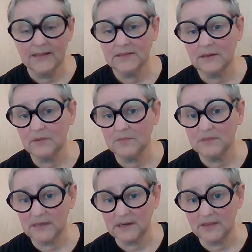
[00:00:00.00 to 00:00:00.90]
Some of them
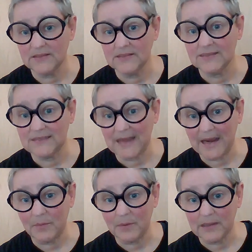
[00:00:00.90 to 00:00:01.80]
sit in the
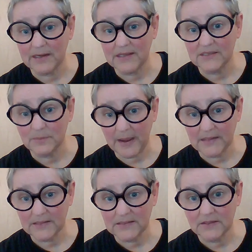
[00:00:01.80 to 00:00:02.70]
sustainability
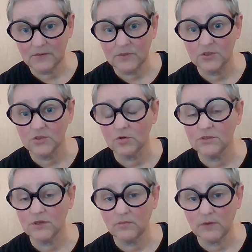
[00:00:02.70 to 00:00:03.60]
space, which is
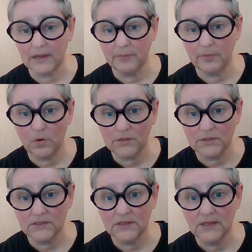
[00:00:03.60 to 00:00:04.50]
also really
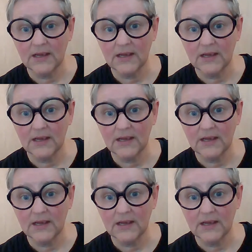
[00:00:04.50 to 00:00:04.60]
important.